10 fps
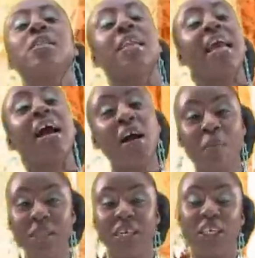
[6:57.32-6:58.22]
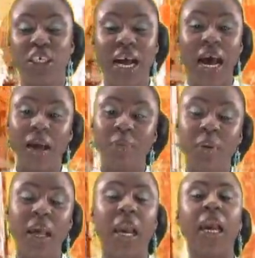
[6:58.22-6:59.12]
today I come into the shop
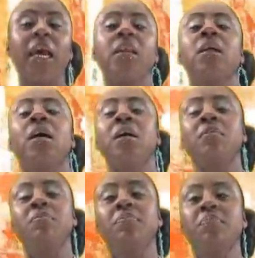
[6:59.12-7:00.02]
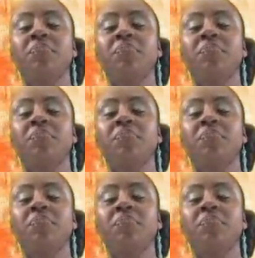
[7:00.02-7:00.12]
and um,